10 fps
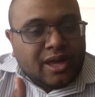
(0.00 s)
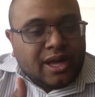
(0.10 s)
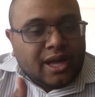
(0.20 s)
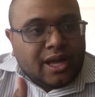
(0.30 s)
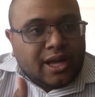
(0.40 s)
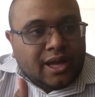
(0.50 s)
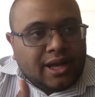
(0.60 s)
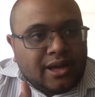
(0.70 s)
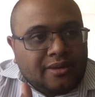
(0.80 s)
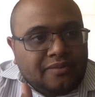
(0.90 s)

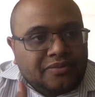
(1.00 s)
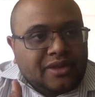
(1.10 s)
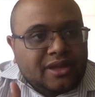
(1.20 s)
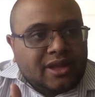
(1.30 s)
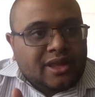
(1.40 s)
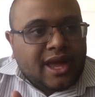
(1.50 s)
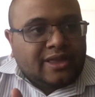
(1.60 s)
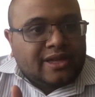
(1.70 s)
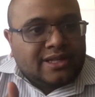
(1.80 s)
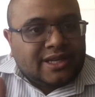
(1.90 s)
not
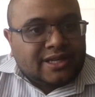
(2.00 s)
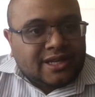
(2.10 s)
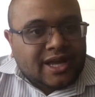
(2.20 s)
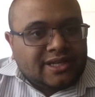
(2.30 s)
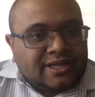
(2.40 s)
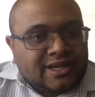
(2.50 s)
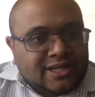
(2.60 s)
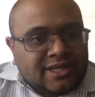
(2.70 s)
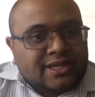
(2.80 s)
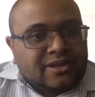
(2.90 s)
just the
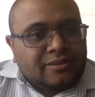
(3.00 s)
sister,